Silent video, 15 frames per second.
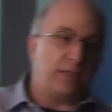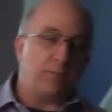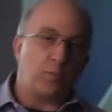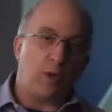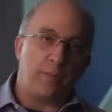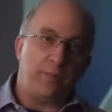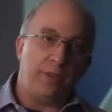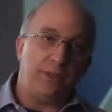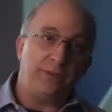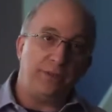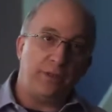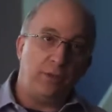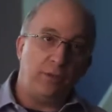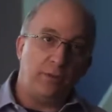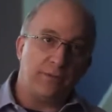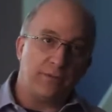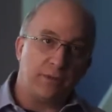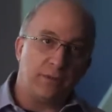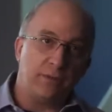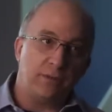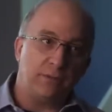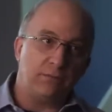The properties of the
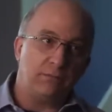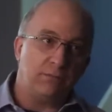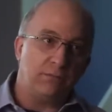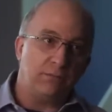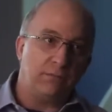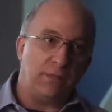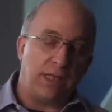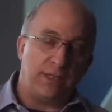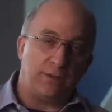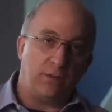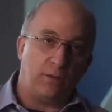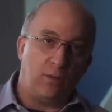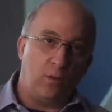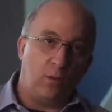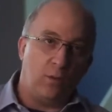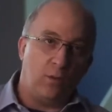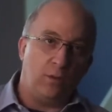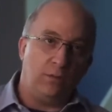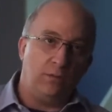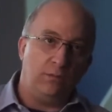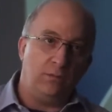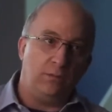universe as a
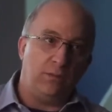whole,